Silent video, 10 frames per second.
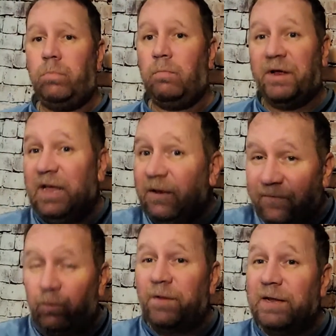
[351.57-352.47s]
But
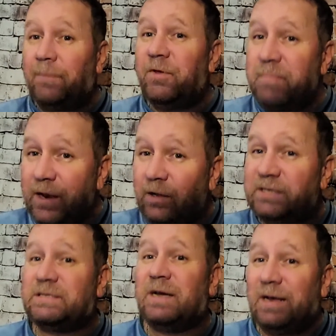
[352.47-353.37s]
if running up the middle
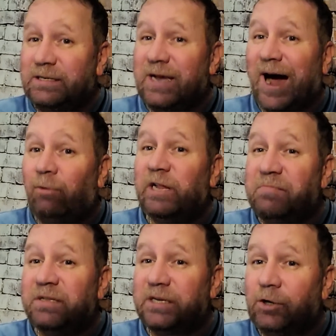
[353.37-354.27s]
is how
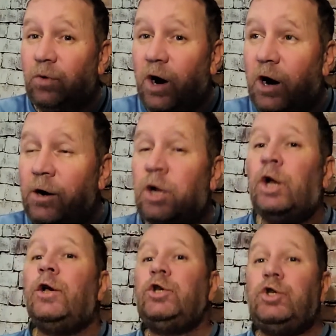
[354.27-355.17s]
limited you are,
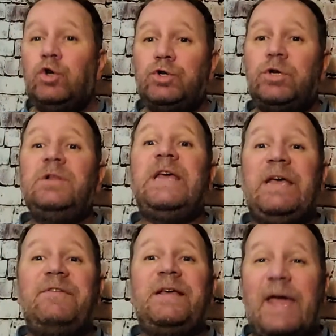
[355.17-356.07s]
you should
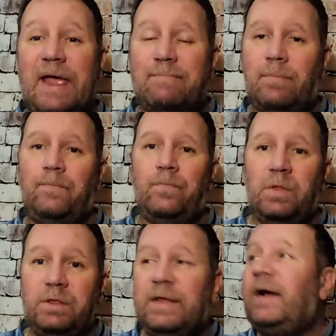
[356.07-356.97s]
leave the game.
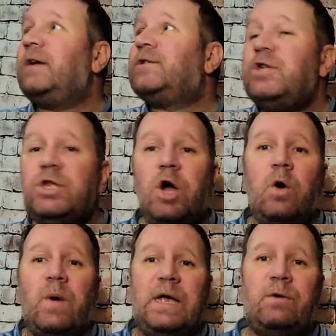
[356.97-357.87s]
There is
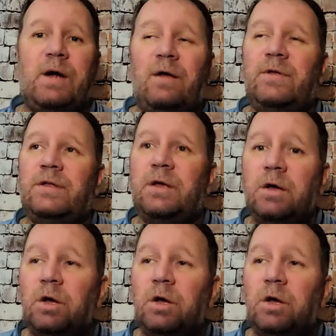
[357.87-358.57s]
no way around it.